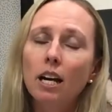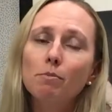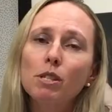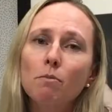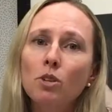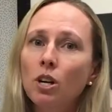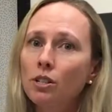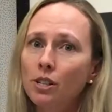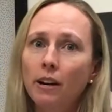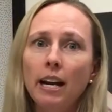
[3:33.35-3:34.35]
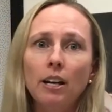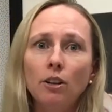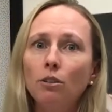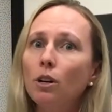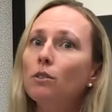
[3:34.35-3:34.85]
Some dogs, their hair
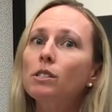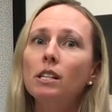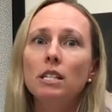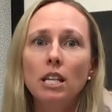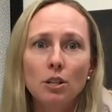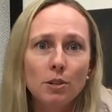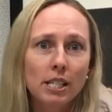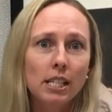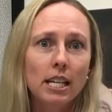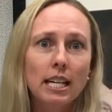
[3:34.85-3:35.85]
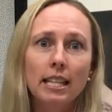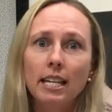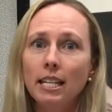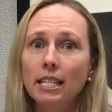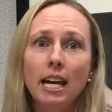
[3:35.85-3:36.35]
grows continuously and they
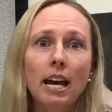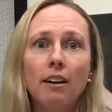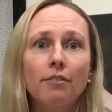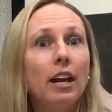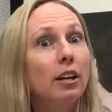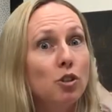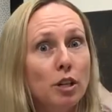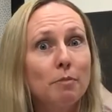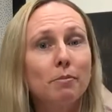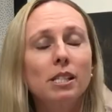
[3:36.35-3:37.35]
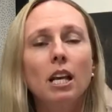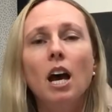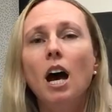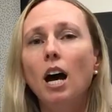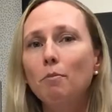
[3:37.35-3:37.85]
need to have hair trims.
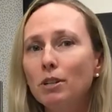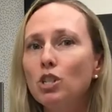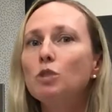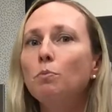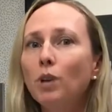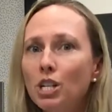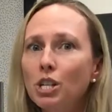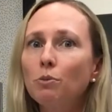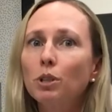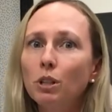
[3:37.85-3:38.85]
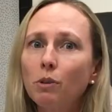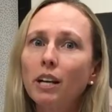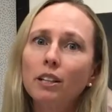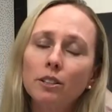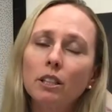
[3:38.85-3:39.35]
But just brushing really
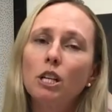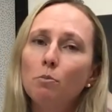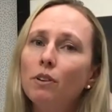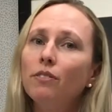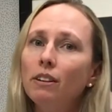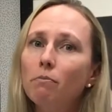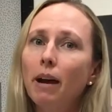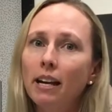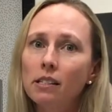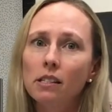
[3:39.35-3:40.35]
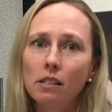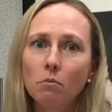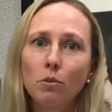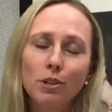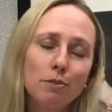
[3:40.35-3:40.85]
regularly to prevent mats is
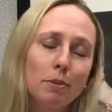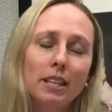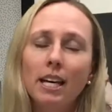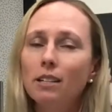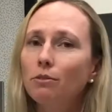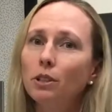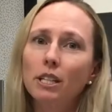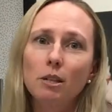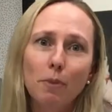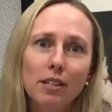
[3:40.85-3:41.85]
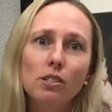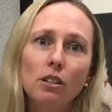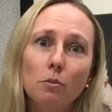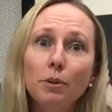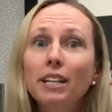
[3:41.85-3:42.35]
important. But that really depends on
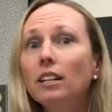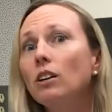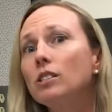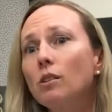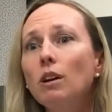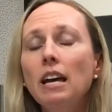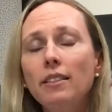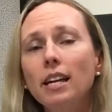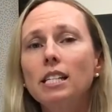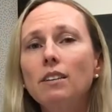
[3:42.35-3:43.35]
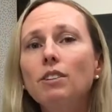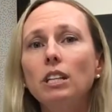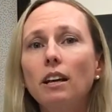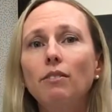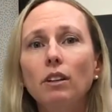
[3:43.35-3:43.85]
the breed and also the activity
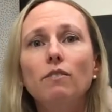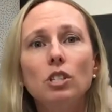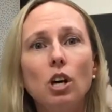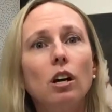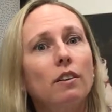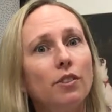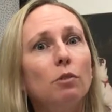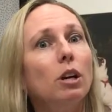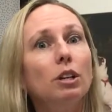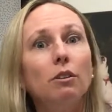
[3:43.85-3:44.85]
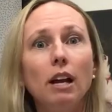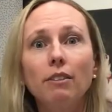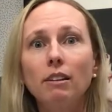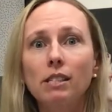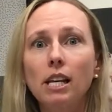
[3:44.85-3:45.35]
level of the dog. If they're running around
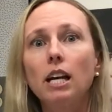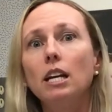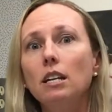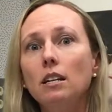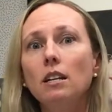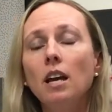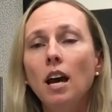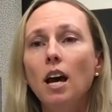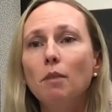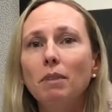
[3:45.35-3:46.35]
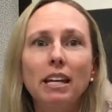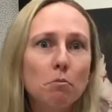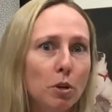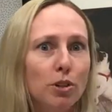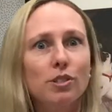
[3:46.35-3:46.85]
outside and getting
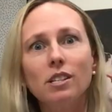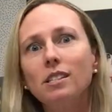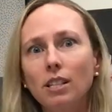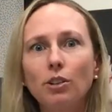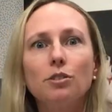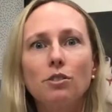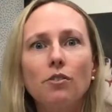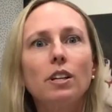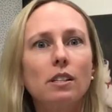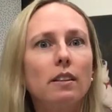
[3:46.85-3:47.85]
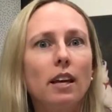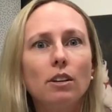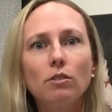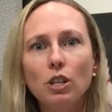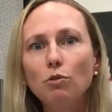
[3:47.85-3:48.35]
burrs and stickers and things like that,
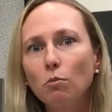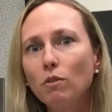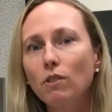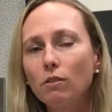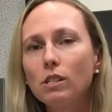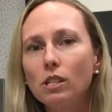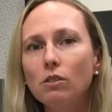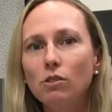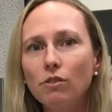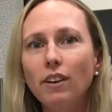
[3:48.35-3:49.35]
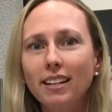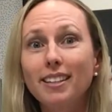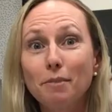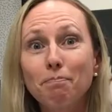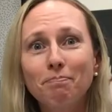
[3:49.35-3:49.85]
you'll need to remove those as soon as you find
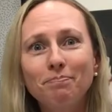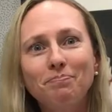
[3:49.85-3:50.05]
them.